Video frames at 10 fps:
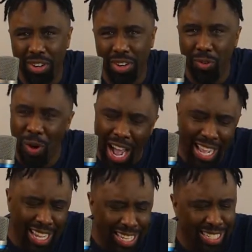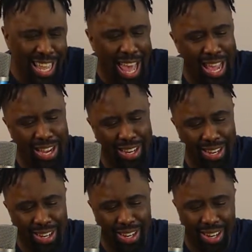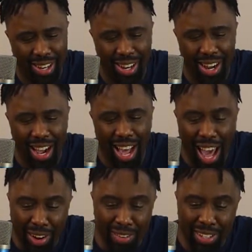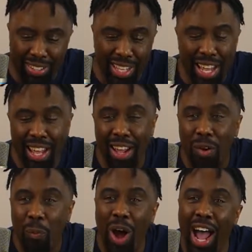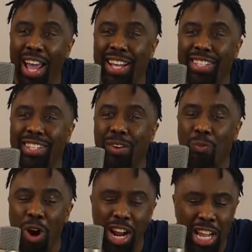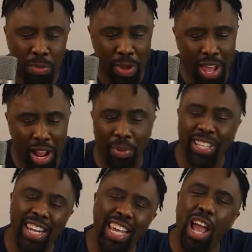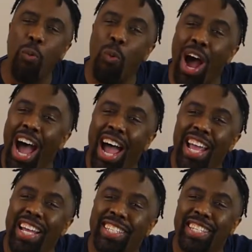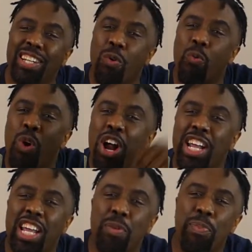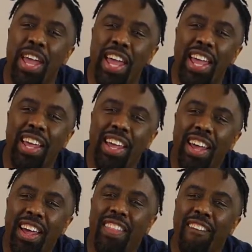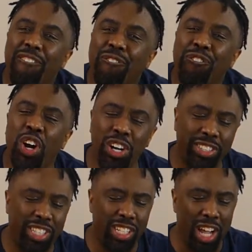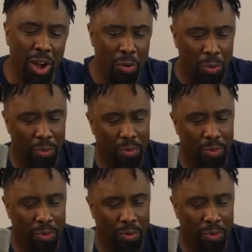Why is that? I don't understand. Why is it the working man? I'm going to say it again. Why is it the working man the first to go